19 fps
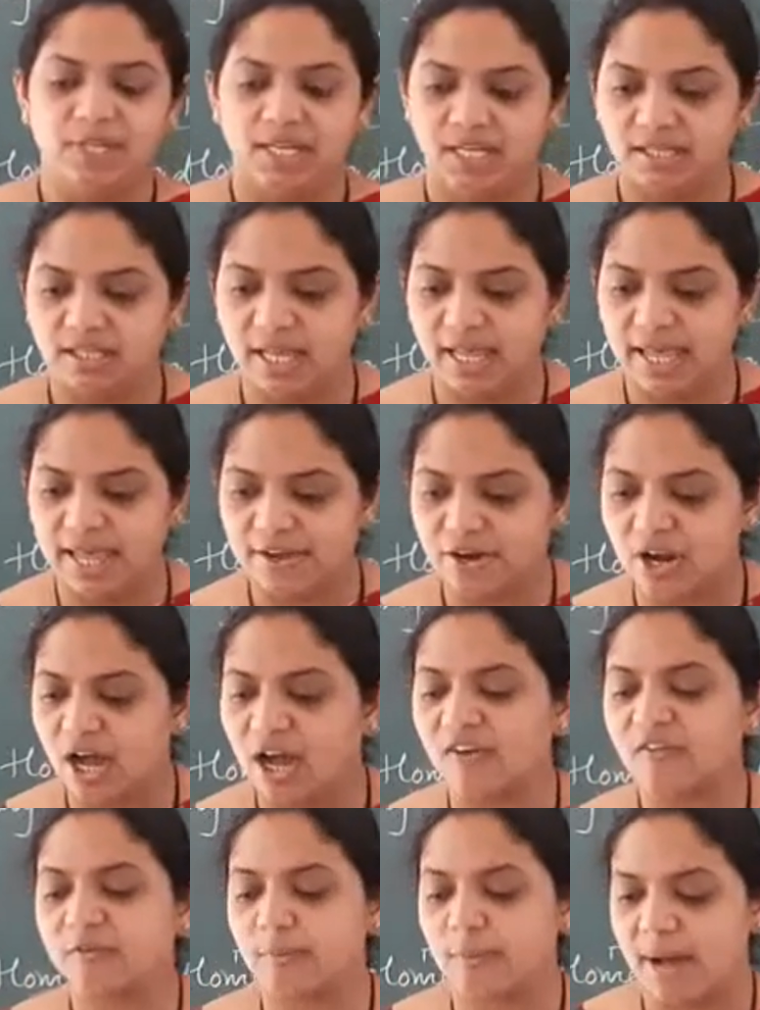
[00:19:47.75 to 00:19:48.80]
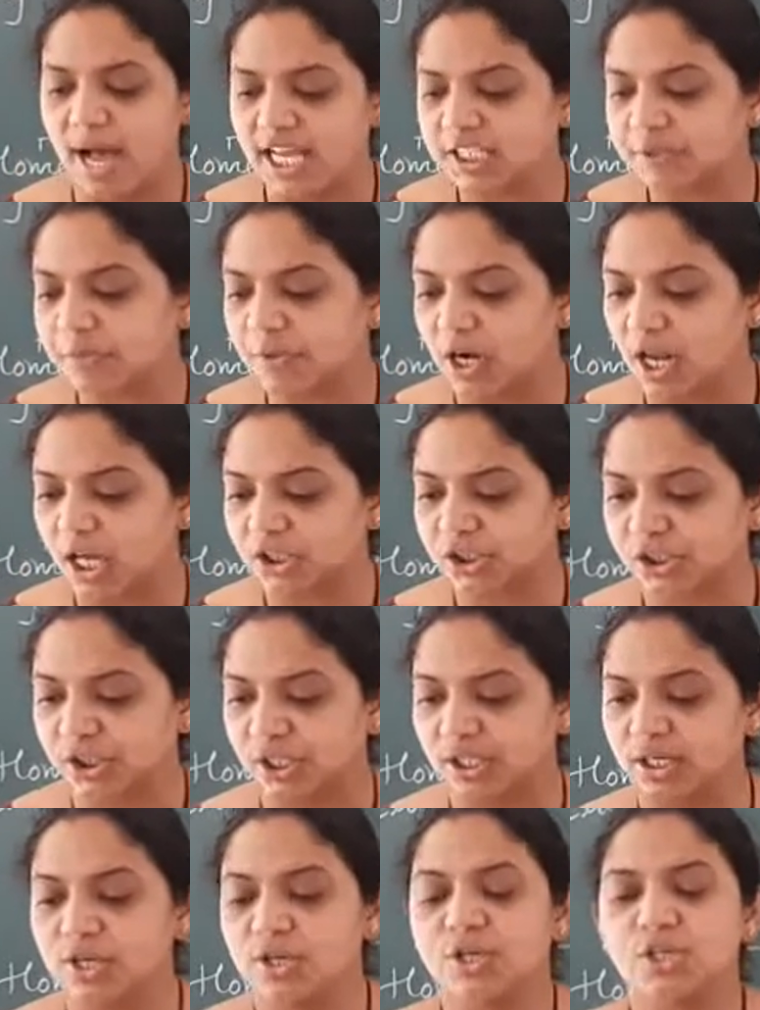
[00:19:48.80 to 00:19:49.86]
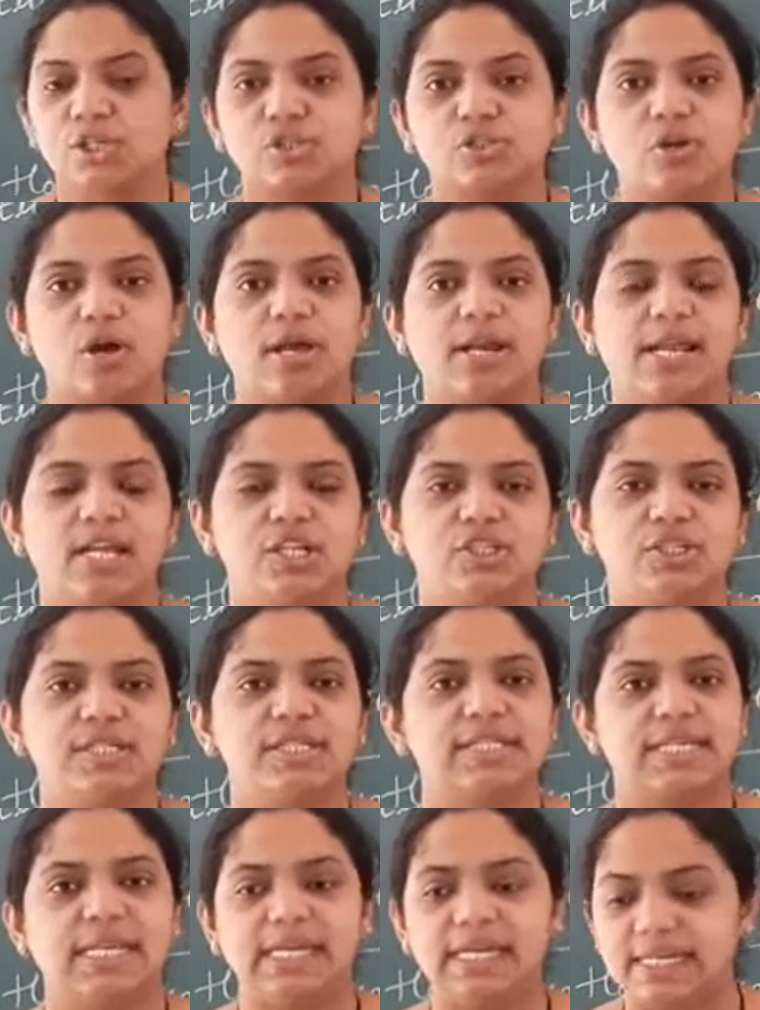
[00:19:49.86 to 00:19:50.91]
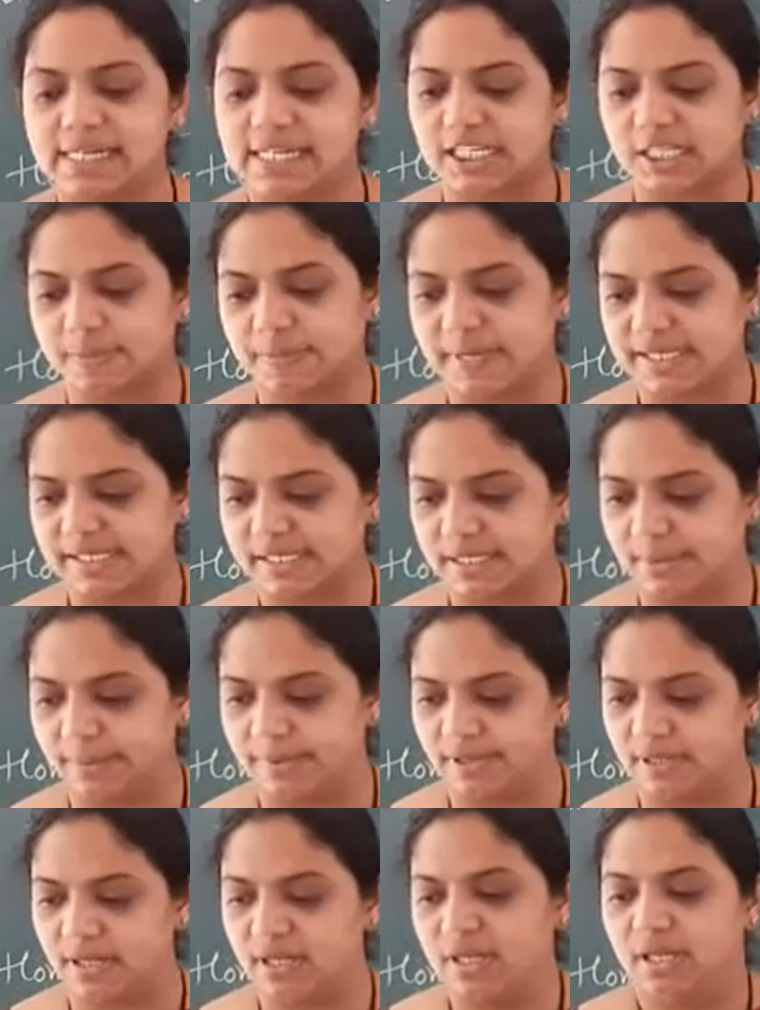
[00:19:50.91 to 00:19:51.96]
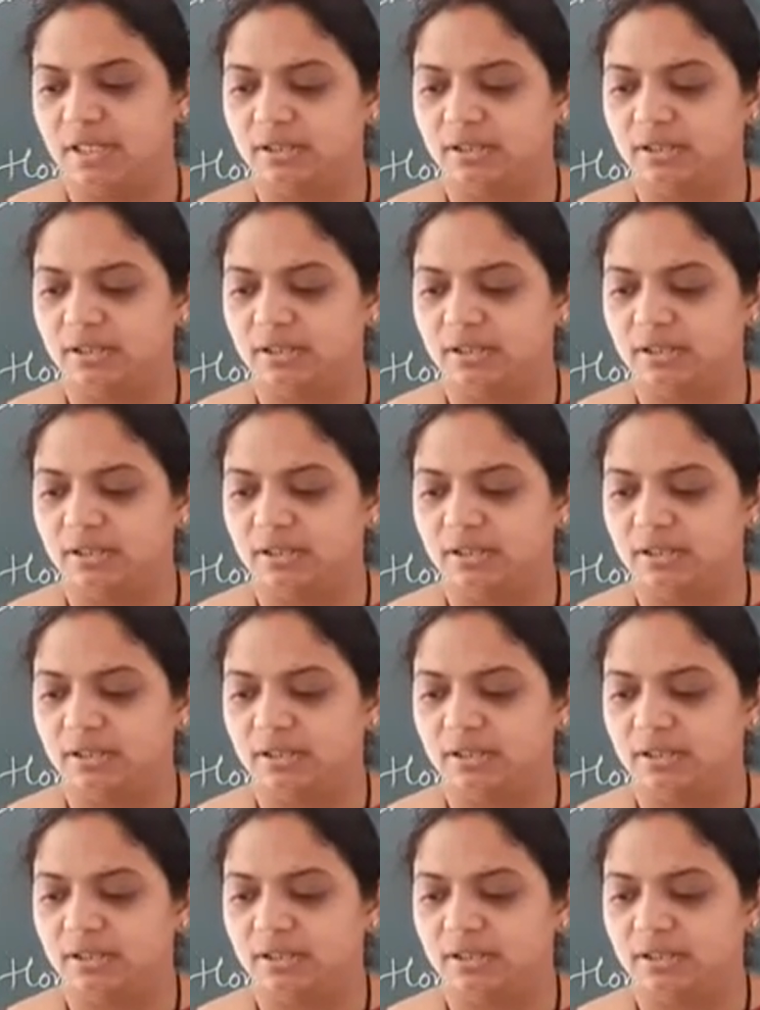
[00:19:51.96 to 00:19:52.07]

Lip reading: In the era of mass production, storage is indispensable.